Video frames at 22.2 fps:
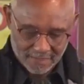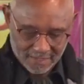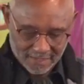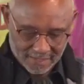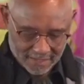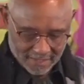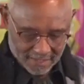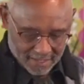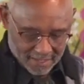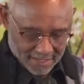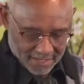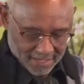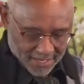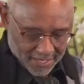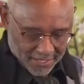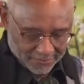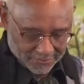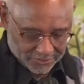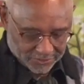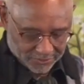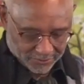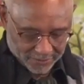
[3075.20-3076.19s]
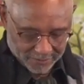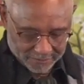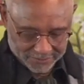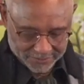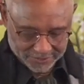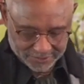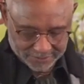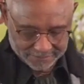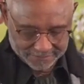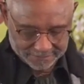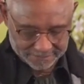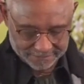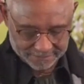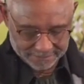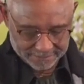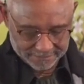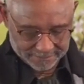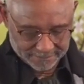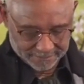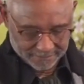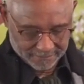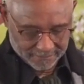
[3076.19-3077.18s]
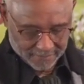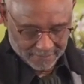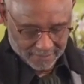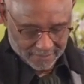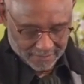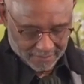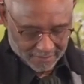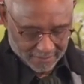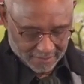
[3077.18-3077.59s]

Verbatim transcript: Hear the scripture. Uh,